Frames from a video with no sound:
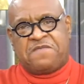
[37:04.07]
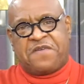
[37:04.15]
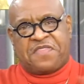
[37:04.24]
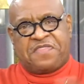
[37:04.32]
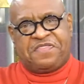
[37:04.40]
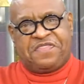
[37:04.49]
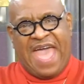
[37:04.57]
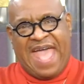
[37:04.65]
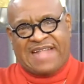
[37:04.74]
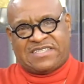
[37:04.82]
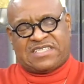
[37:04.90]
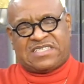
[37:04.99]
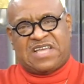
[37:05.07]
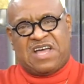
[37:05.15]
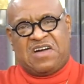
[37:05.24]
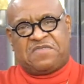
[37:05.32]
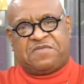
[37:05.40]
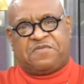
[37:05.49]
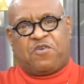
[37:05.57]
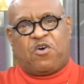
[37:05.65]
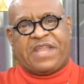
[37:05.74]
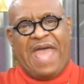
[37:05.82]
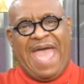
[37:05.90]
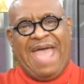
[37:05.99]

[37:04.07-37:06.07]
for that stuff for an